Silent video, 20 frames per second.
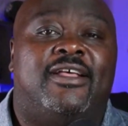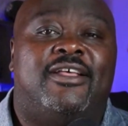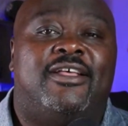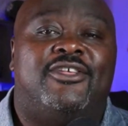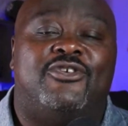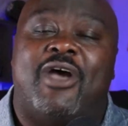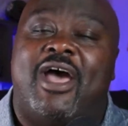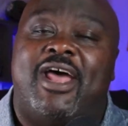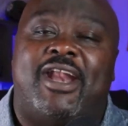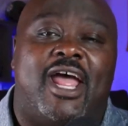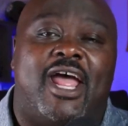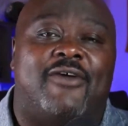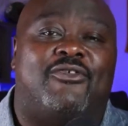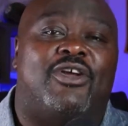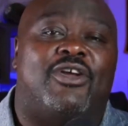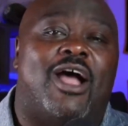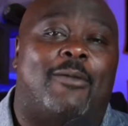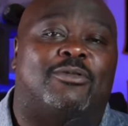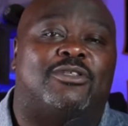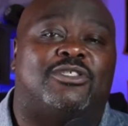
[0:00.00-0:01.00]
you had every
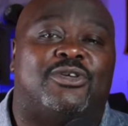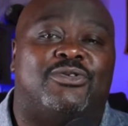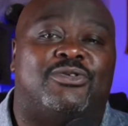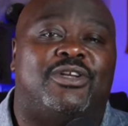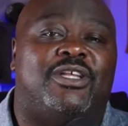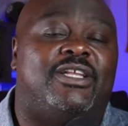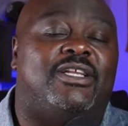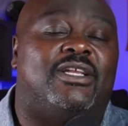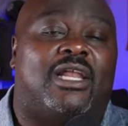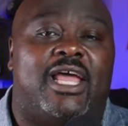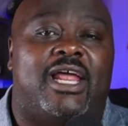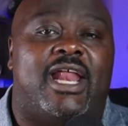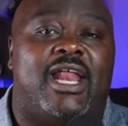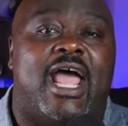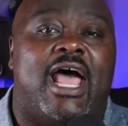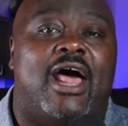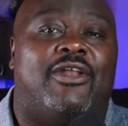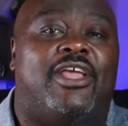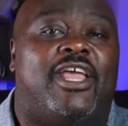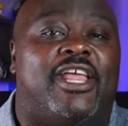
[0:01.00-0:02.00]
opportunity to lay
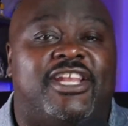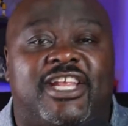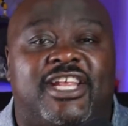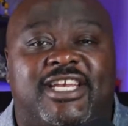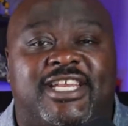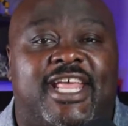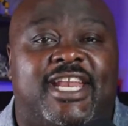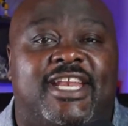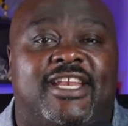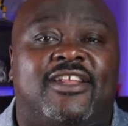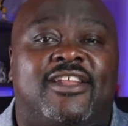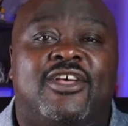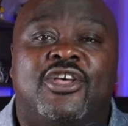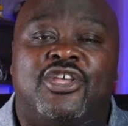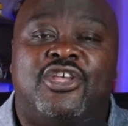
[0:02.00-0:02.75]
down and you didn't.